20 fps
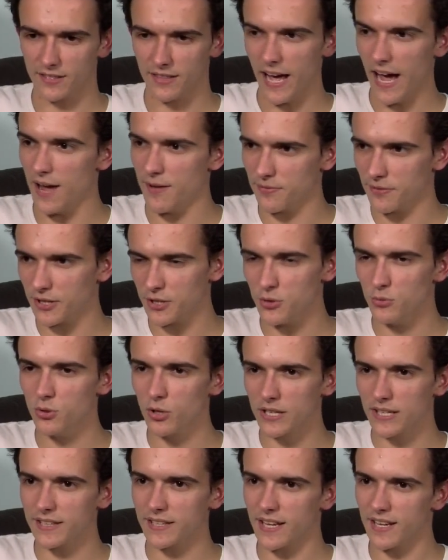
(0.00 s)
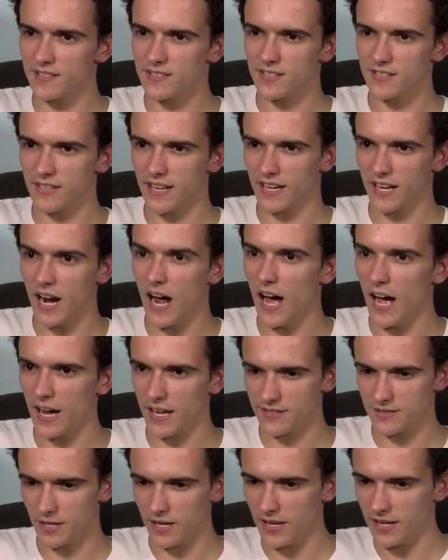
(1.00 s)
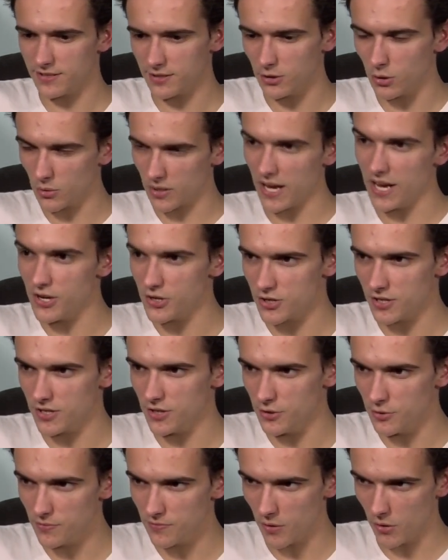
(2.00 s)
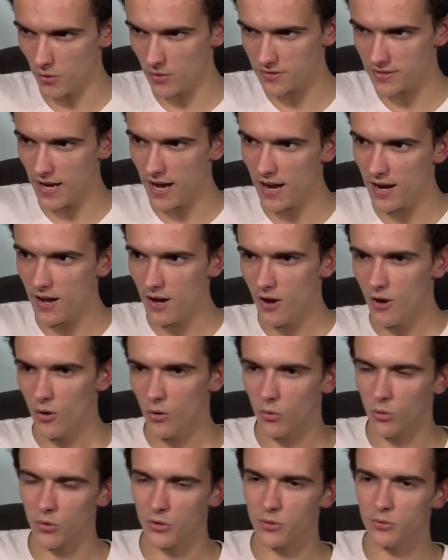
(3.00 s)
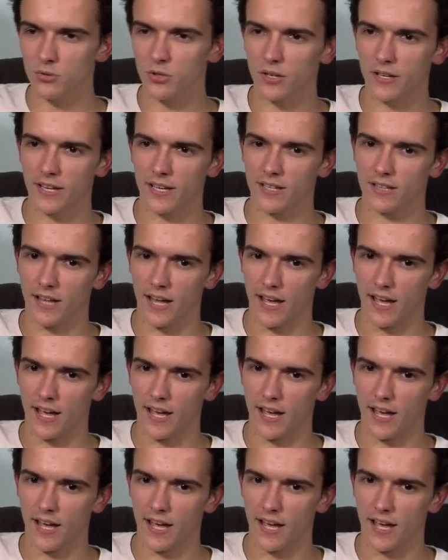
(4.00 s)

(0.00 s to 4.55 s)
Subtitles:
Like, you look at things as, like, as a location to do photos at. Or you look at, like,